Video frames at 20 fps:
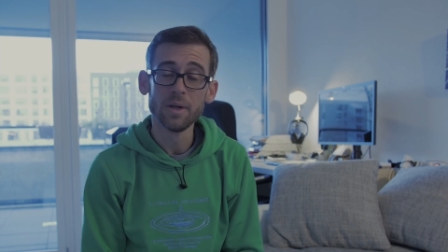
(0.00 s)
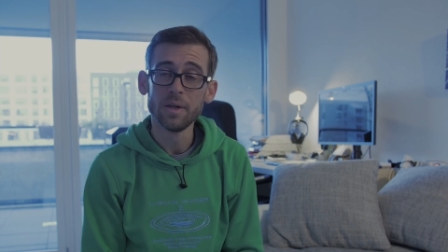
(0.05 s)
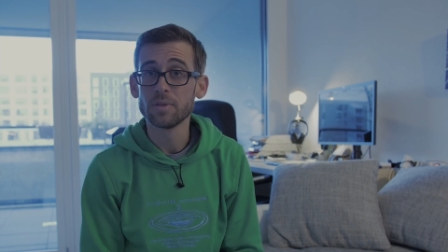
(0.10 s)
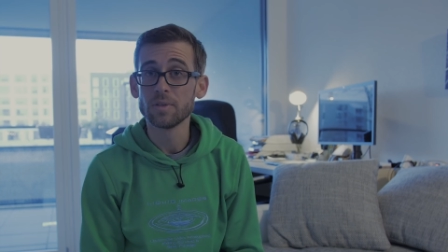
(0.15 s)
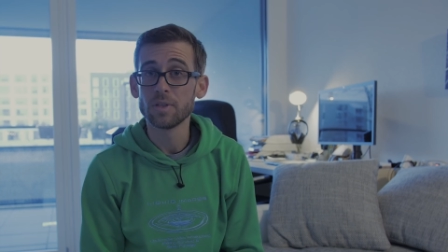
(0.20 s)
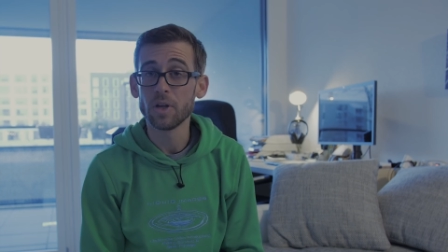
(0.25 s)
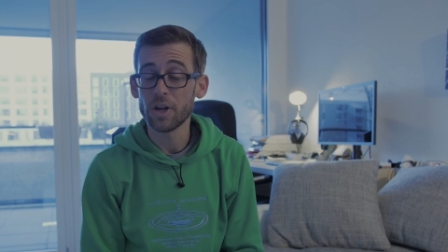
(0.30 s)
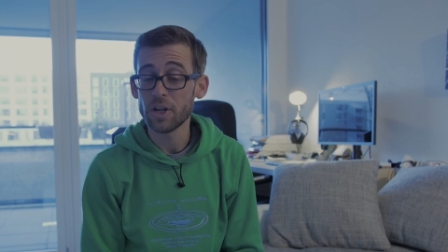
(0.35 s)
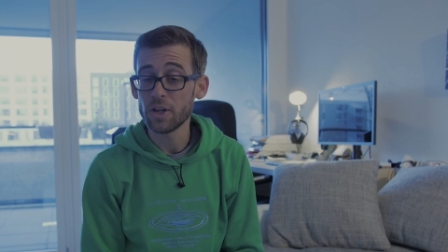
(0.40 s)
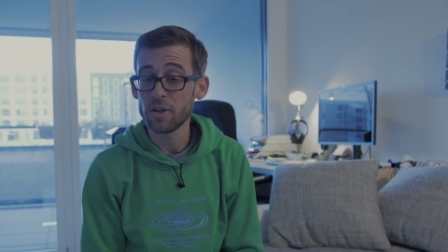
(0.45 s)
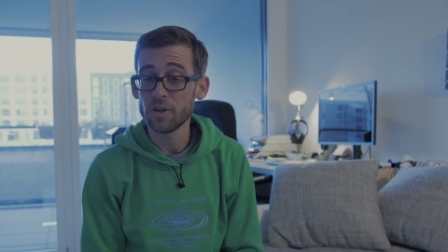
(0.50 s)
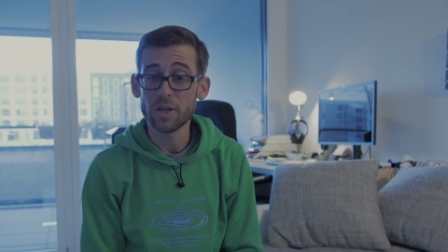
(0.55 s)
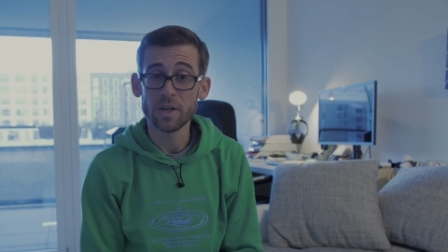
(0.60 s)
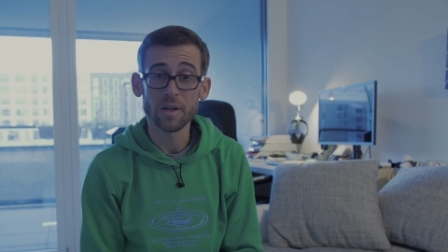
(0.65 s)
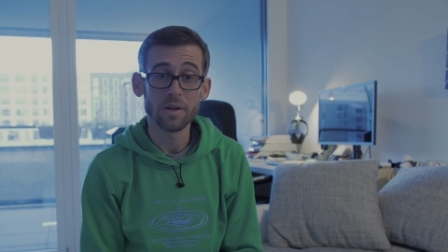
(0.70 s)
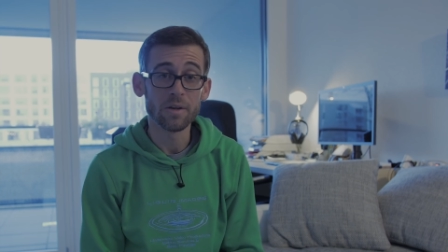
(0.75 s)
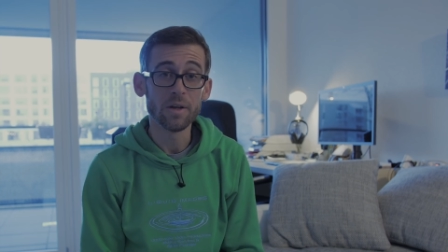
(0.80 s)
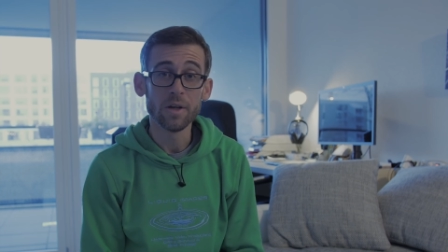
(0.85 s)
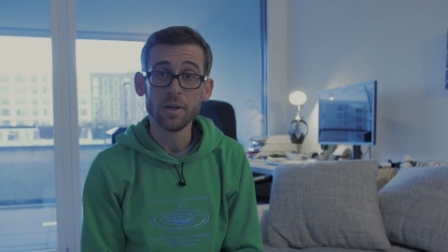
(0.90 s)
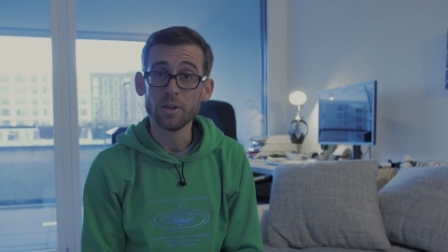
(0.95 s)
so that you
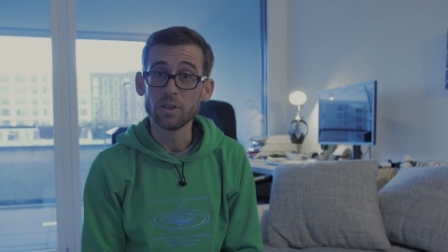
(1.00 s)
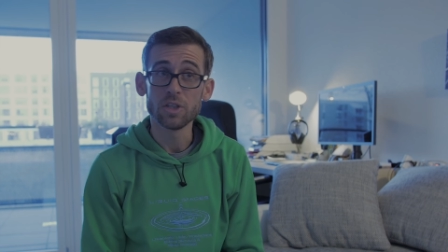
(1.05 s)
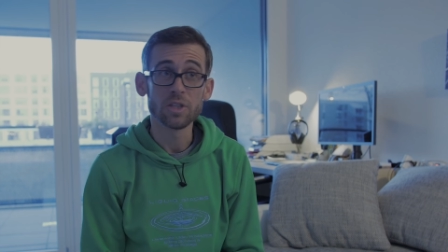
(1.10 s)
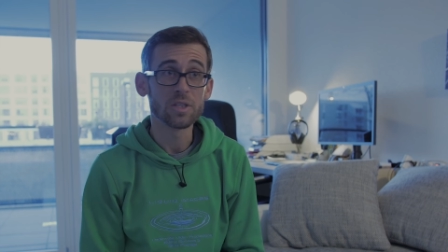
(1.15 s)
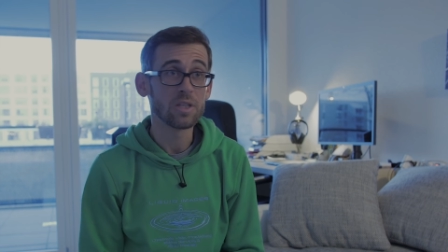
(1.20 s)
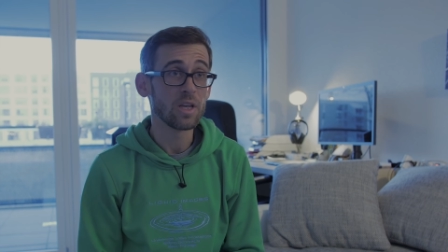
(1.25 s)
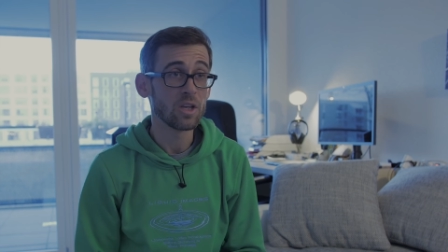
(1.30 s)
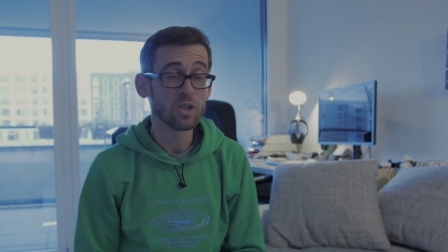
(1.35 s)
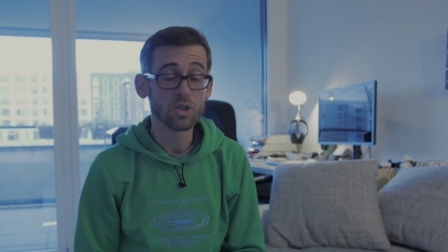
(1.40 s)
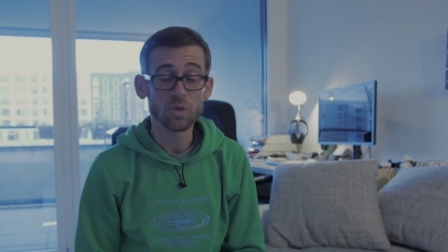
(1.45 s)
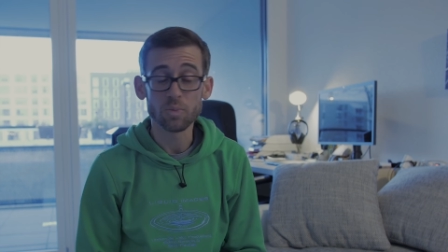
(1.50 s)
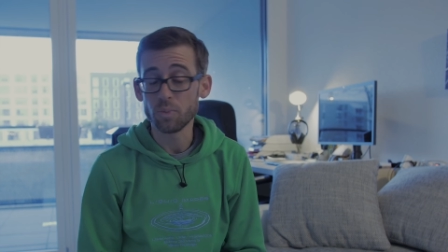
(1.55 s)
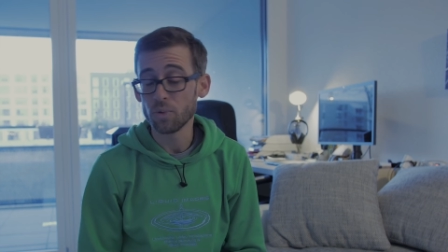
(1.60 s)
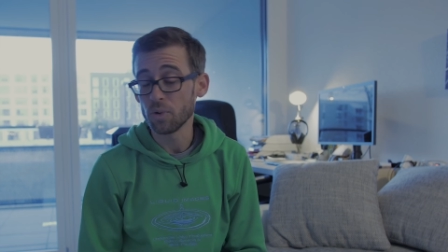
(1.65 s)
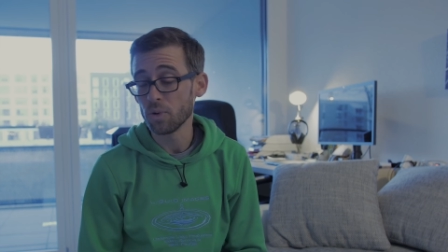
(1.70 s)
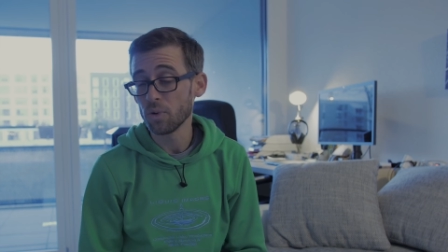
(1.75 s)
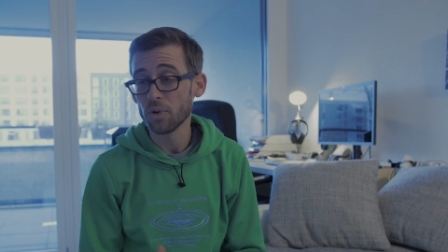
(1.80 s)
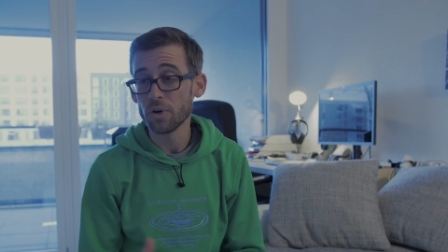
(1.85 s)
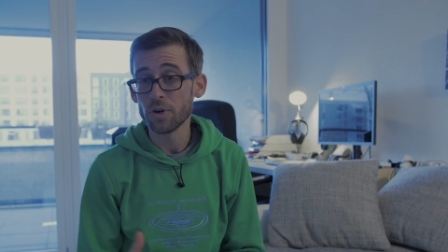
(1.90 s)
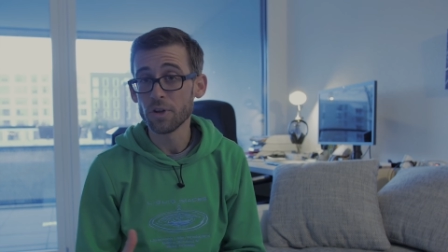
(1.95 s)
can just
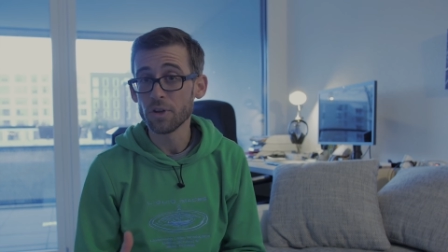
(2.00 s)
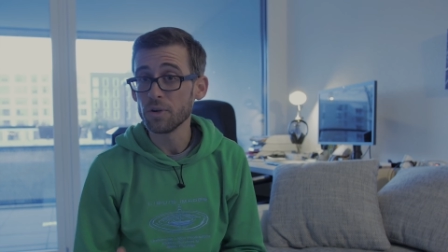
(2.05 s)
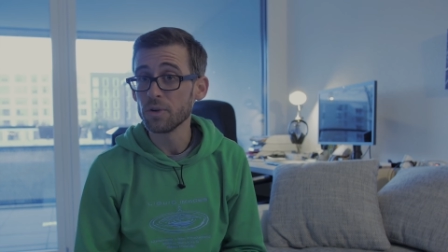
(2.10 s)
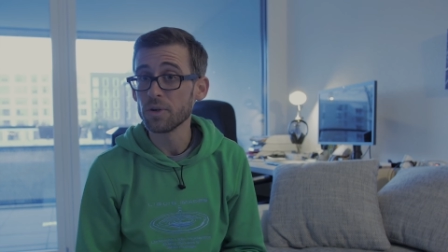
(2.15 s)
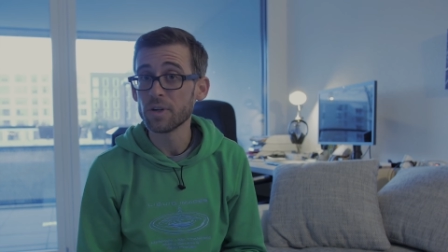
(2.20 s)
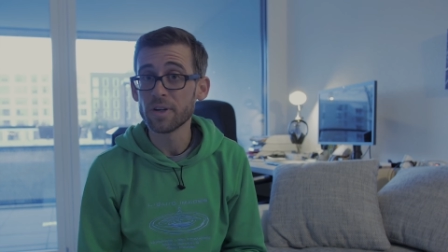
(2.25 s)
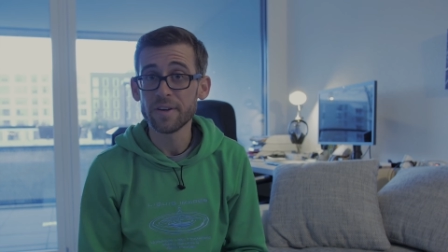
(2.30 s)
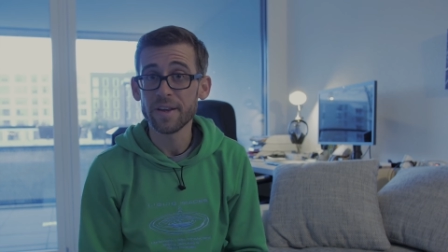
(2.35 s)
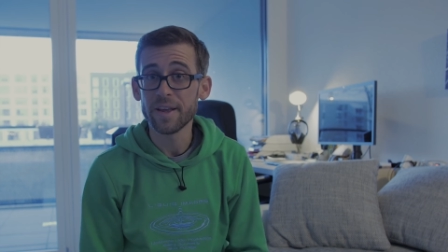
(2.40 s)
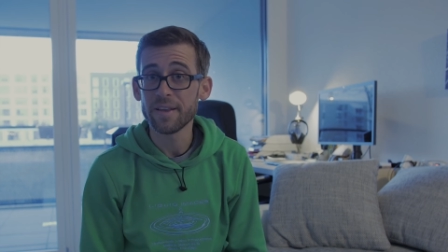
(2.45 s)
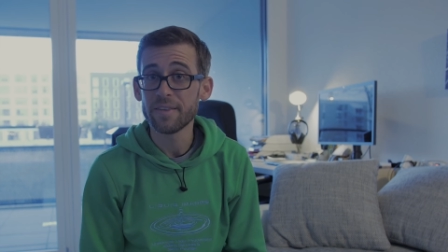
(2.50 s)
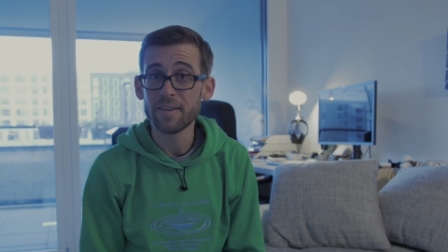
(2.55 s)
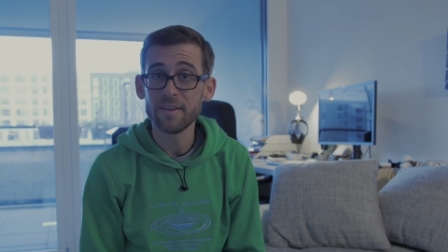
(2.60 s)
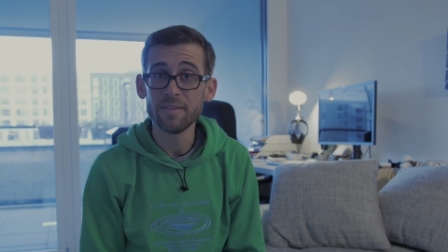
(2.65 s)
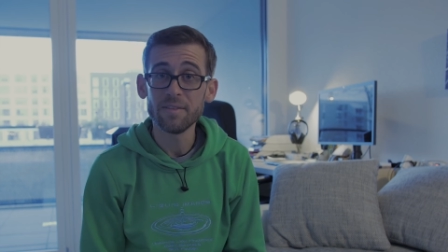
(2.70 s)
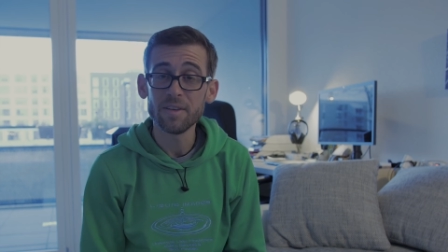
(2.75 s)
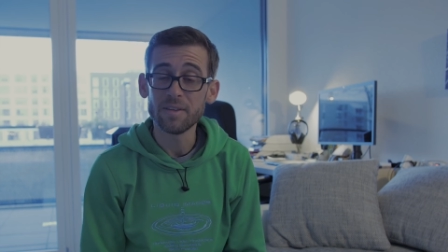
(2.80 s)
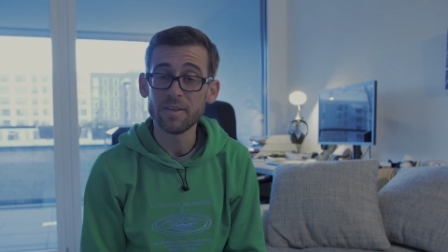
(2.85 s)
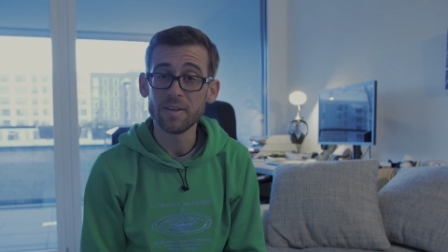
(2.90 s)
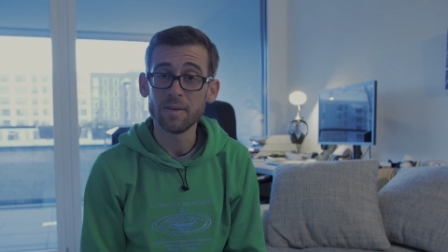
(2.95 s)
explore your
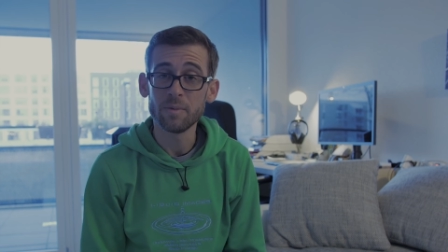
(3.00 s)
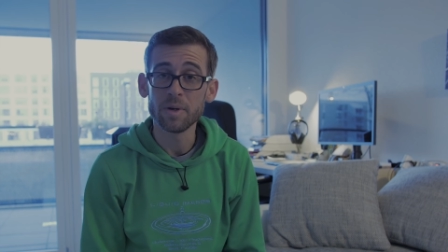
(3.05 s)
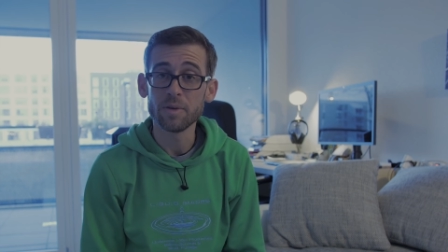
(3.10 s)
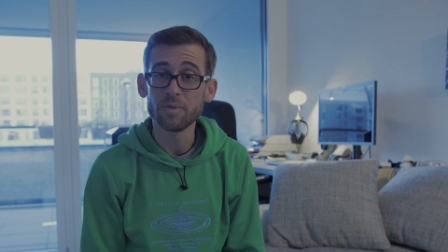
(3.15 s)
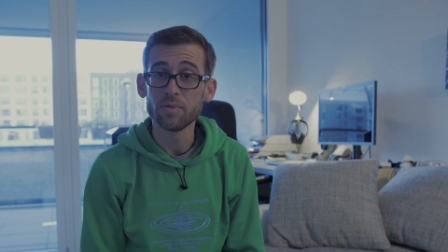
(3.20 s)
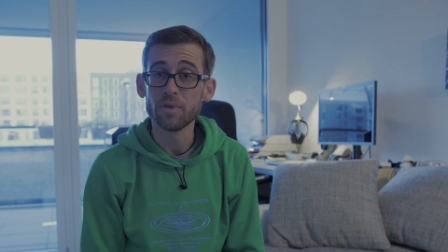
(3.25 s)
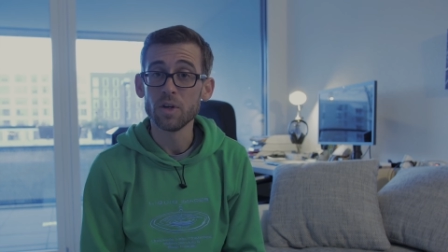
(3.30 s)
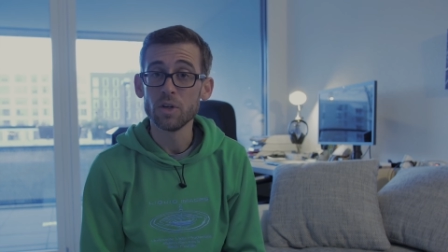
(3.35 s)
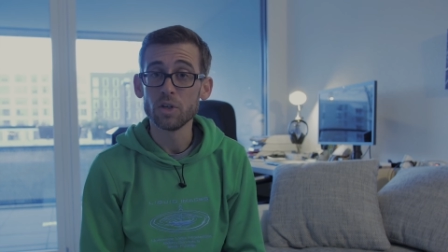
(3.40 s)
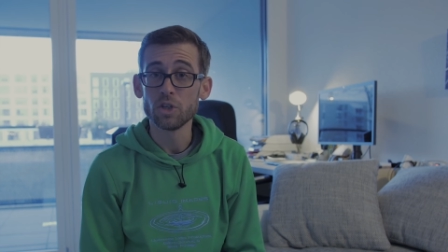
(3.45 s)
creativity with